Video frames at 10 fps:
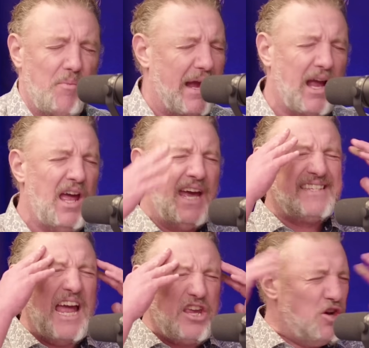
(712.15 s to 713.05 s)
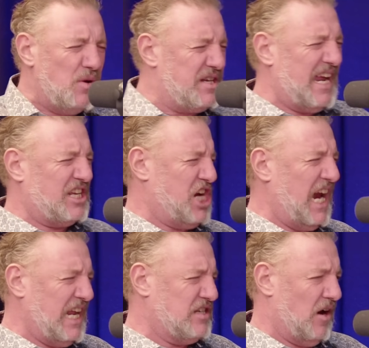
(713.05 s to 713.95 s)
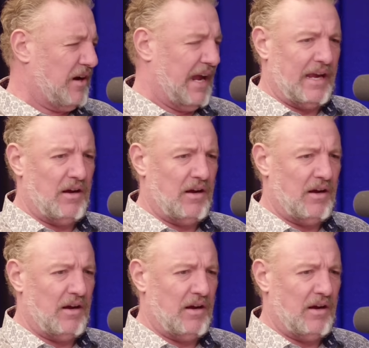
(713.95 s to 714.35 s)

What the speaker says: I'm like, is that you or Dick Cheney talking?